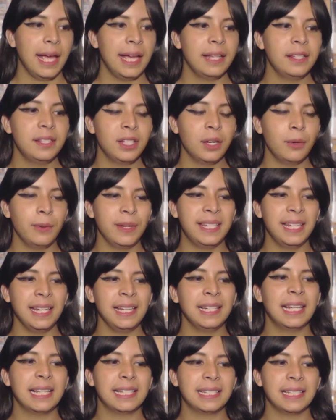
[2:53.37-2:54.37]
And so we
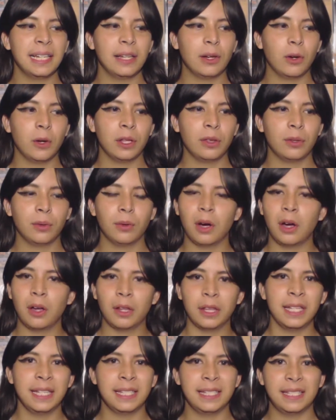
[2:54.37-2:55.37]
see Leslie going through
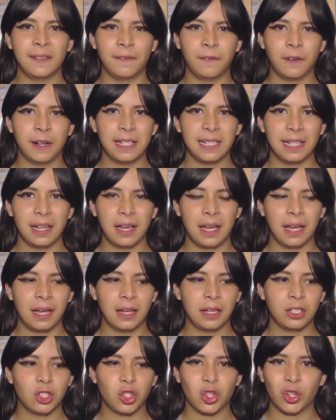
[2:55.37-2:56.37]
all these different
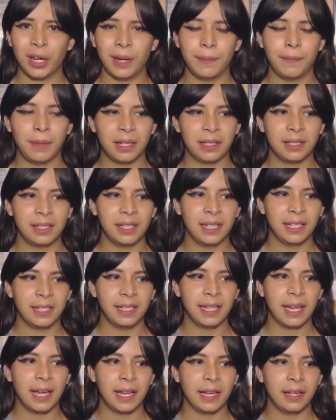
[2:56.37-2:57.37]
treatments.
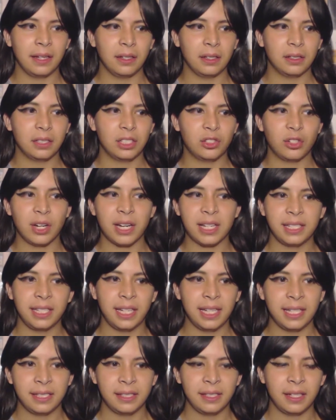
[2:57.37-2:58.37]
She's getting stress
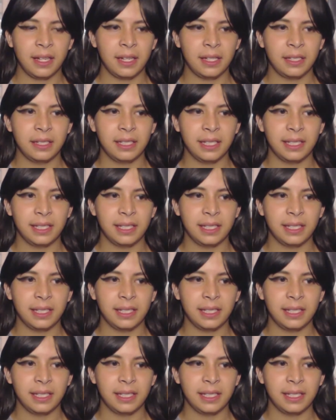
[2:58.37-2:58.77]
tests done.